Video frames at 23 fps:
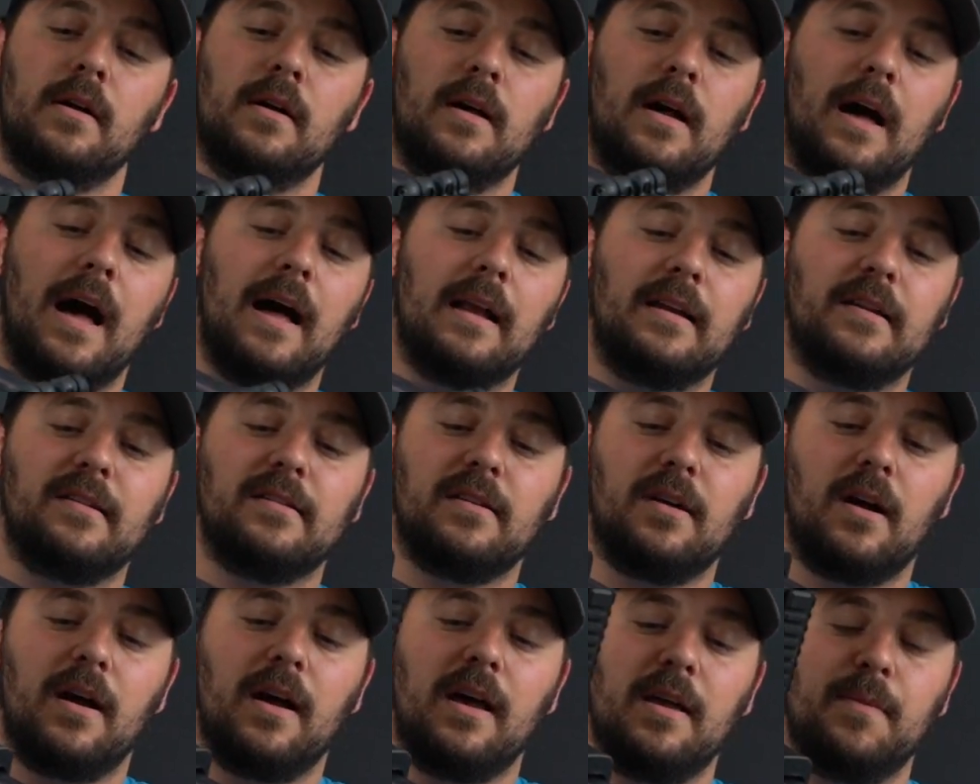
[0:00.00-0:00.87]
I just
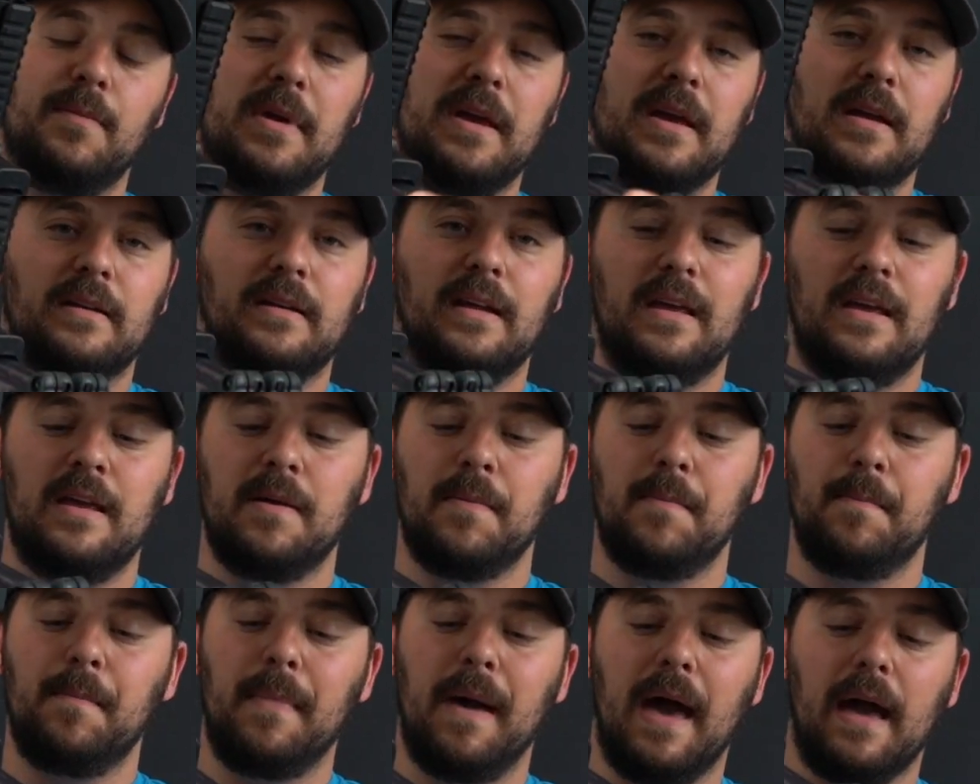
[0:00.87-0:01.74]
got a B&T
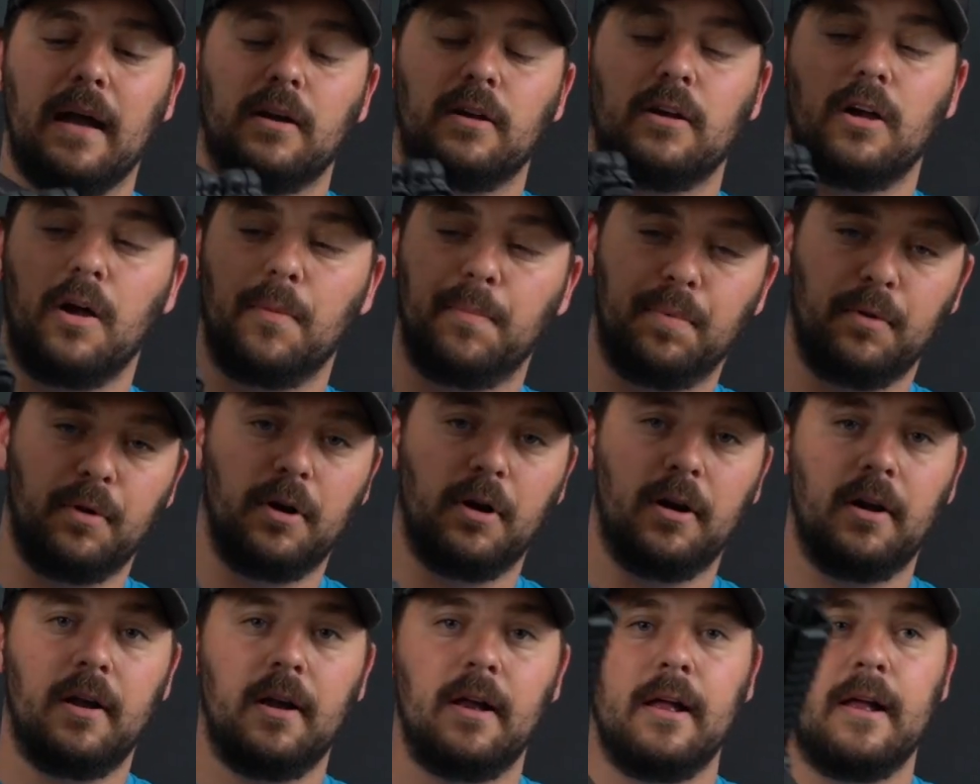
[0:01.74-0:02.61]
mag
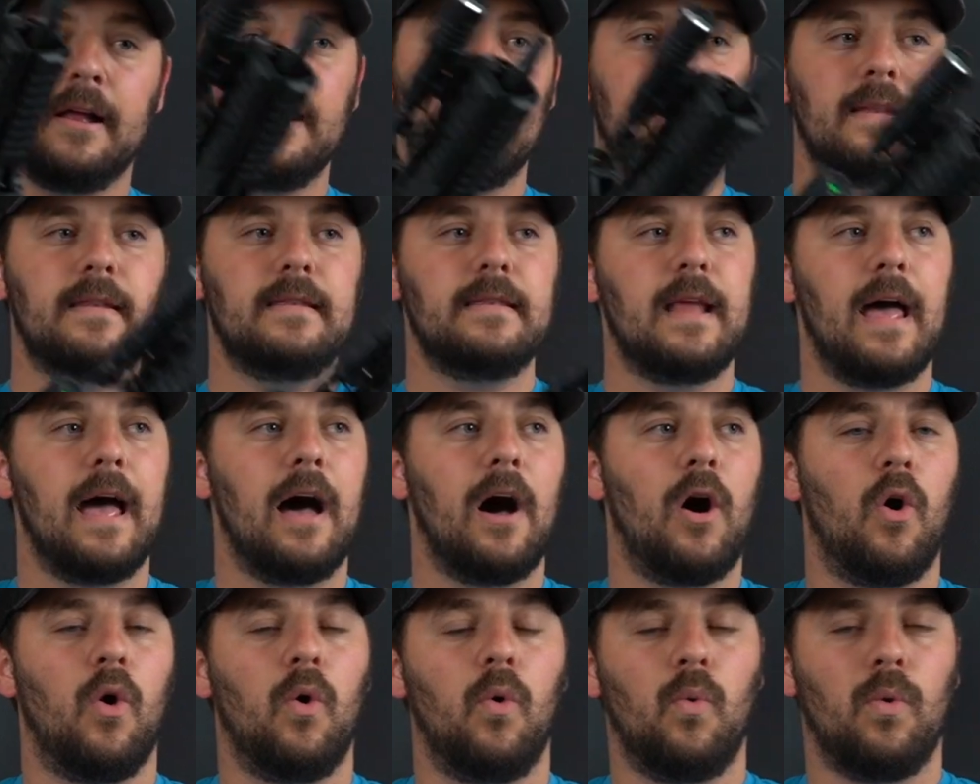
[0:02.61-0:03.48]
coupler.
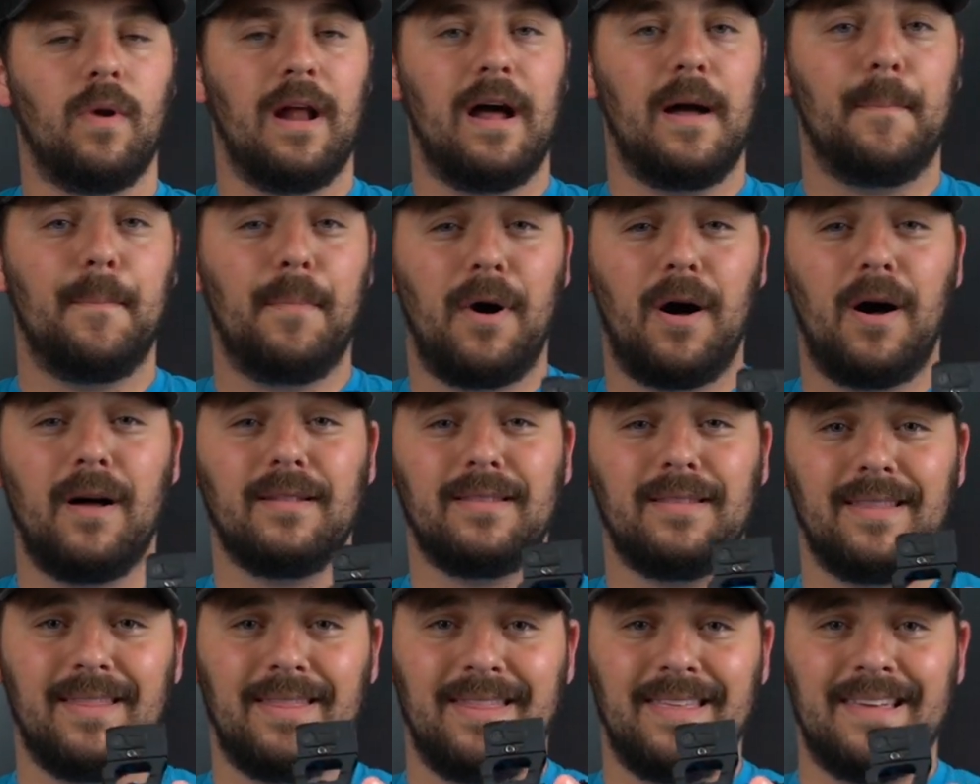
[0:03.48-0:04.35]
Now, when I
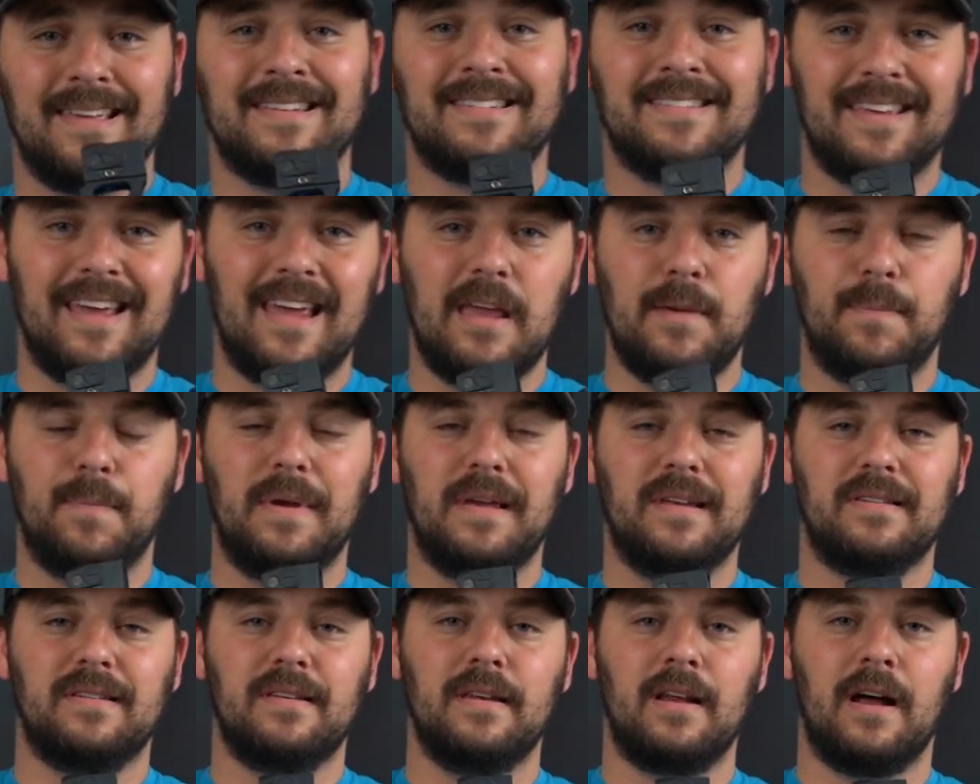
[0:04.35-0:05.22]
bought this
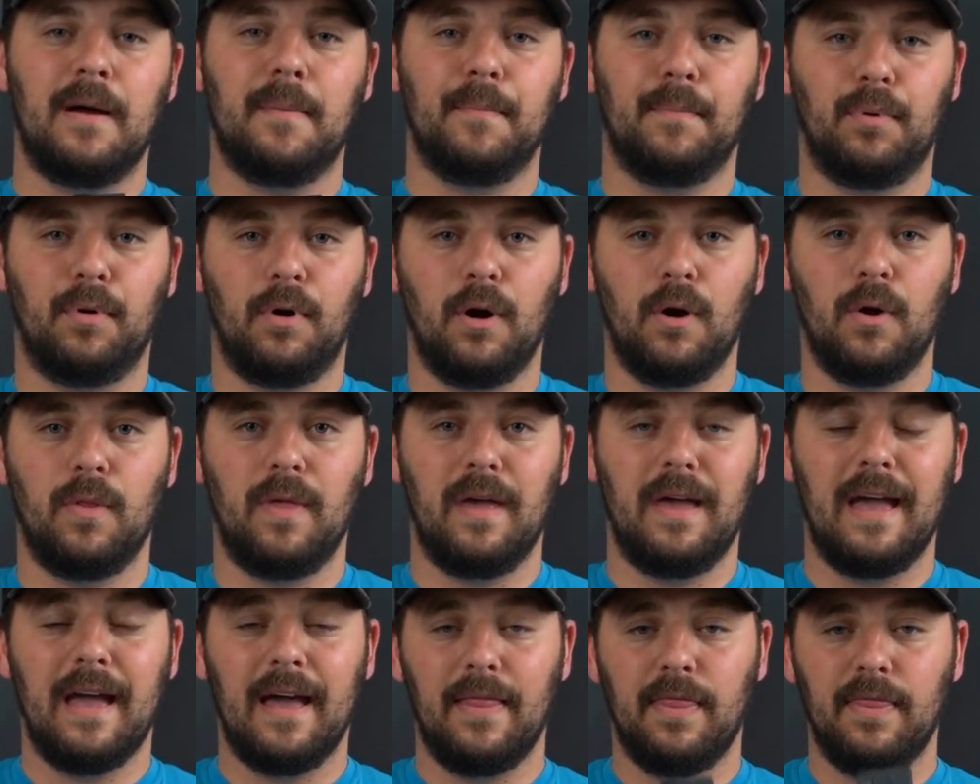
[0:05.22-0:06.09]
APC9 Pro,
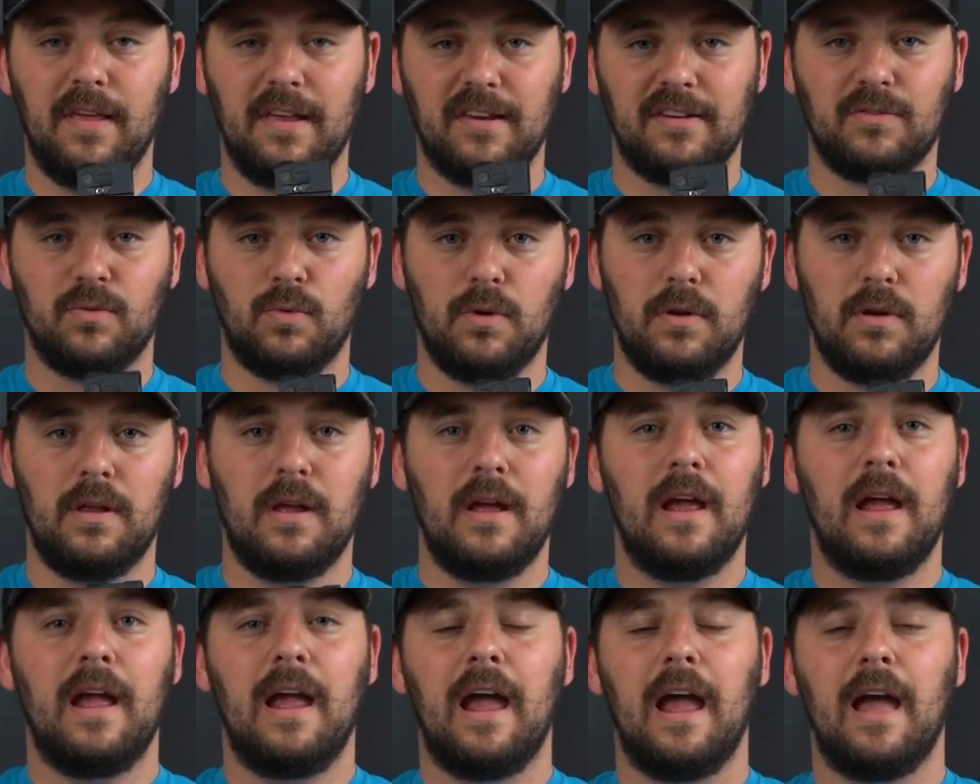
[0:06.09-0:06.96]
they had this one,
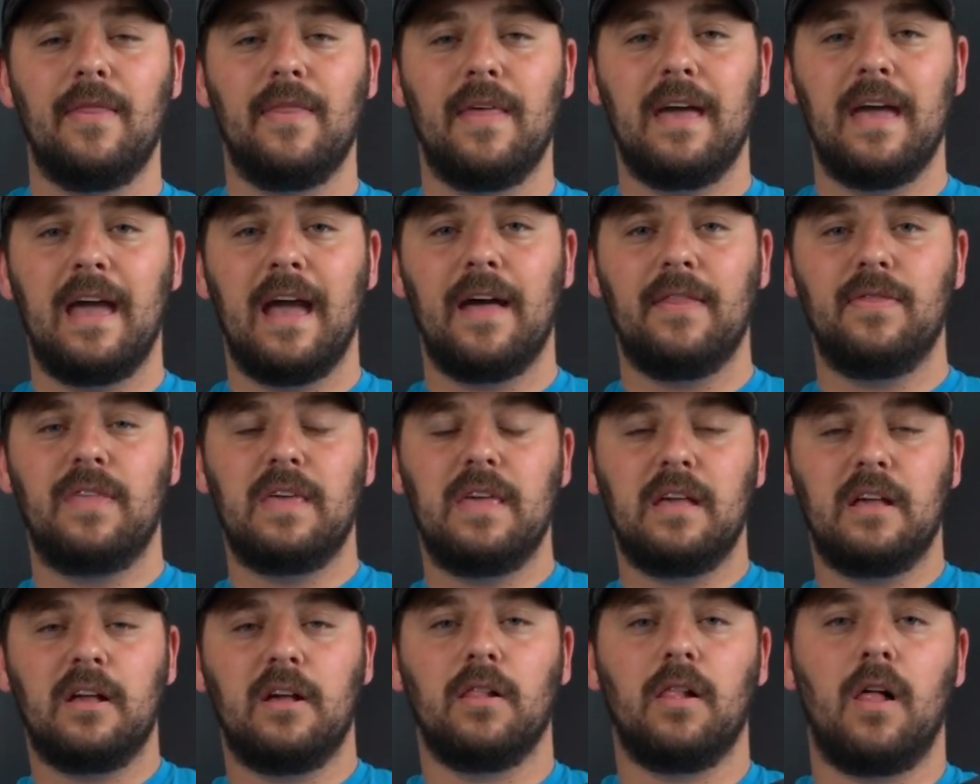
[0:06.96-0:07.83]
and they had
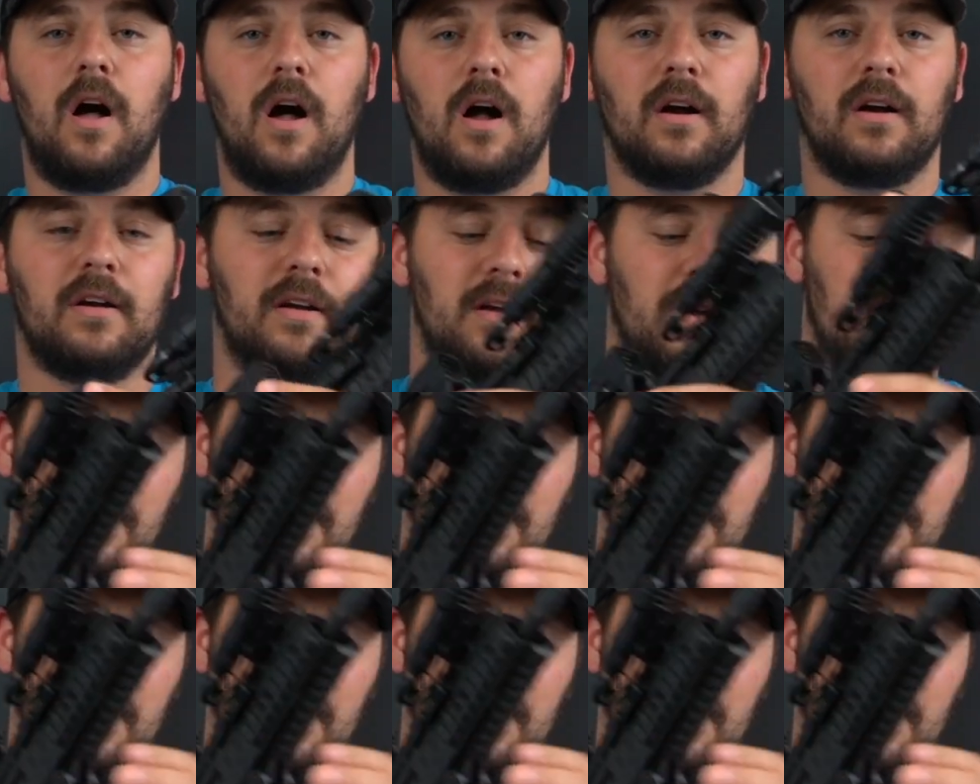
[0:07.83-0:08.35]
the Glock,